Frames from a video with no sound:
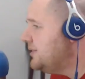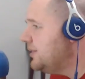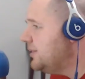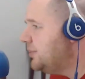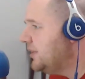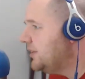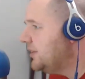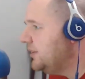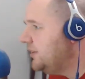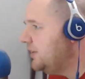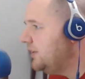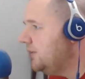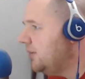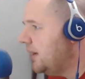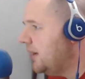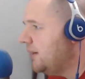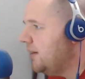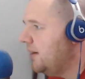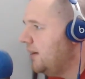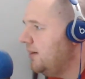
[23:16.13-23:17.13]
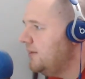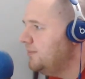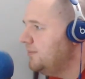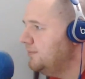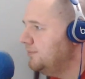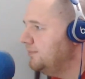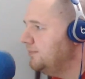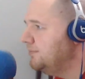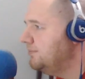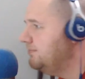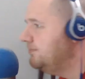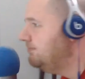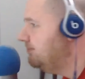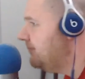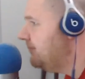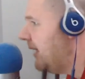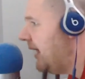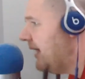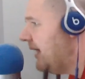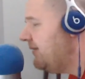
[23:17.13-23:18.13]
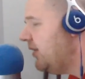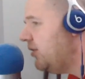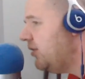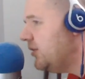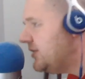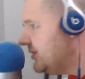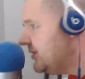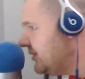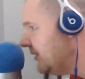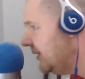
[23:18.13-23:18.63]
typically do. I've always